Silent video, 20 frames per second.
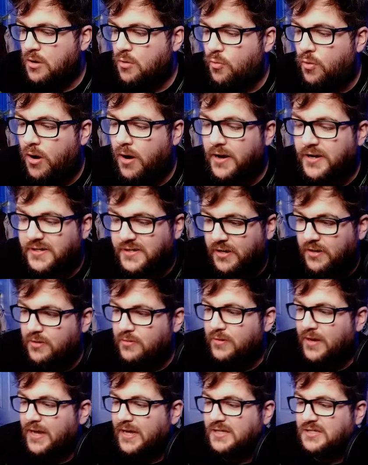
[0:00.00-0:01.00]
what I
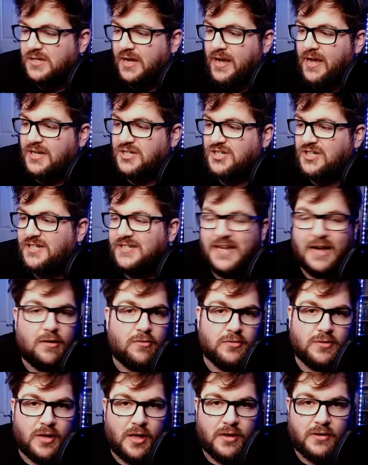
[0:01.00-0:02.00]
do is I actually
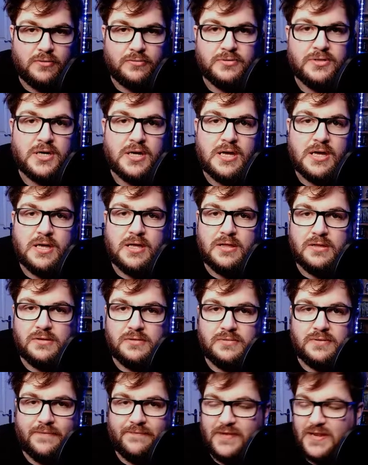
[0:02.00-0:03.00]
download
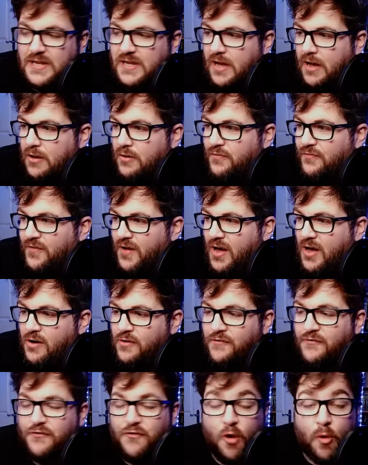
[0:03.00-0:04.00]
the video
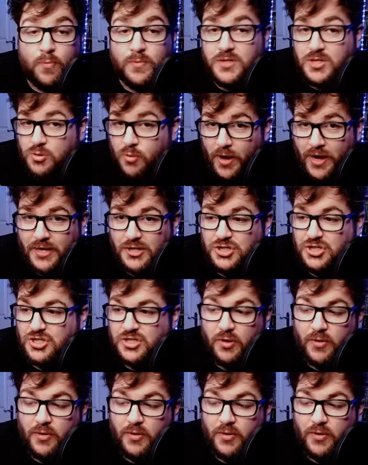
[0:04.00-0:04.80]
file from Twitch.